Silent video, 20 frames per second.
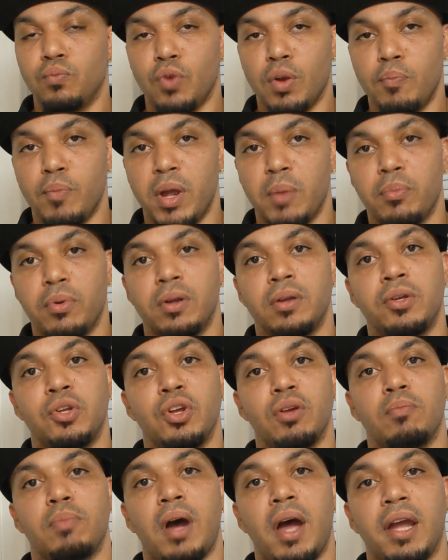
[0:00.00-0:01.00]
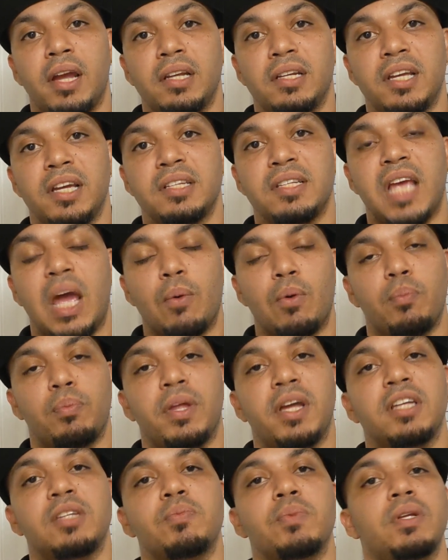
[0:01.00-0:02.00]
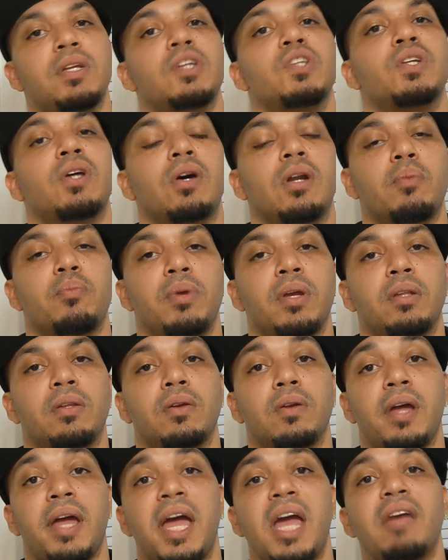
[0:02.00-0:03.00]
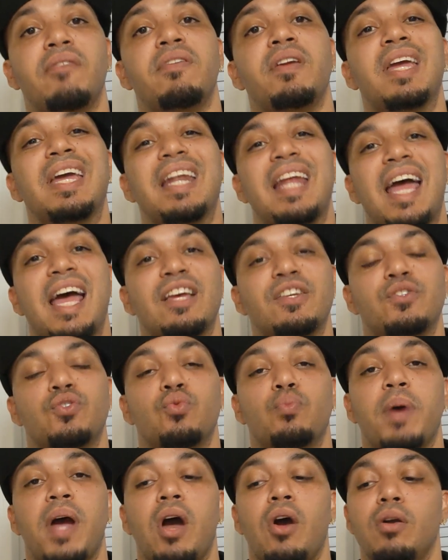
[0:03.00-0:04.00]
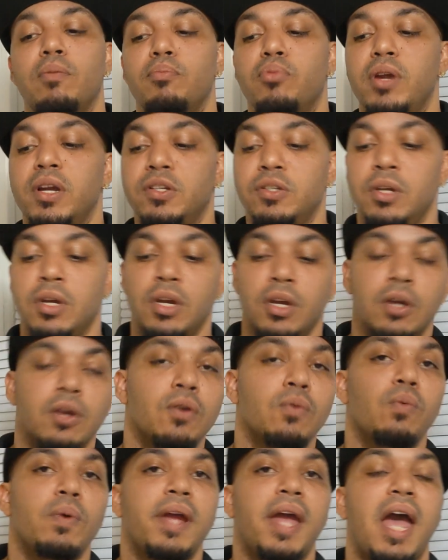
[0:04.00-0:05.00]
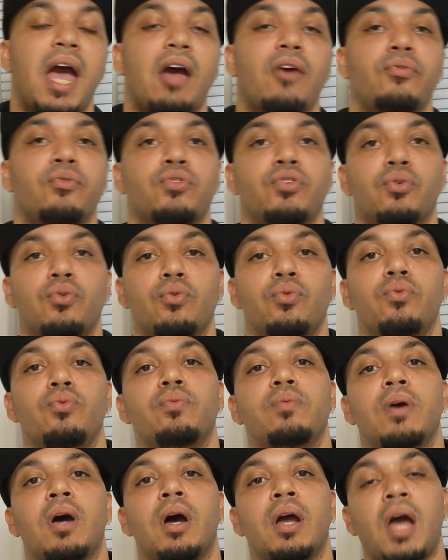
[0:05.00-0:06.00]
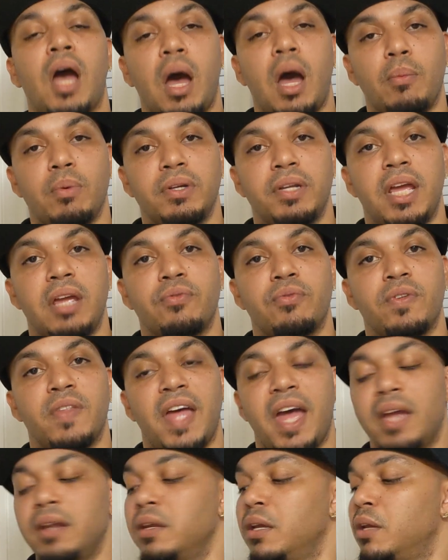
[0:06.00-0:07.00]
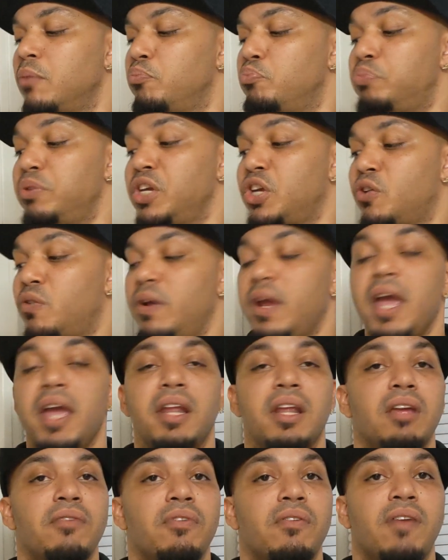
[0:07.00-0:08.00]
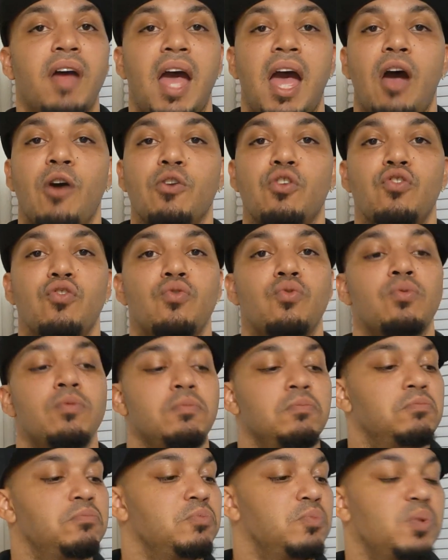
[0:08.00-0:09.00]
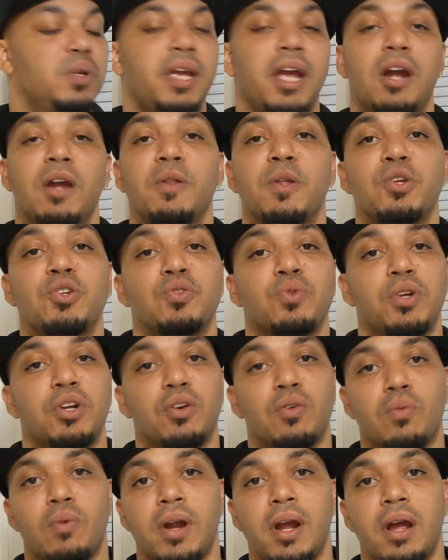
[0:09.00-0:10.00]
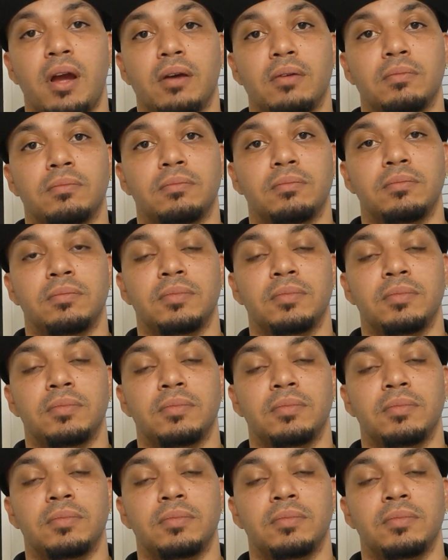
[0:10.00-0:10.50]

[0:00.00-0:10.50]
Remember, you're buying a desktop replacement. It's going to be a little heavy. It has 2 power bricks. We have to accommodate for that. Be creative of how you carry this unit around.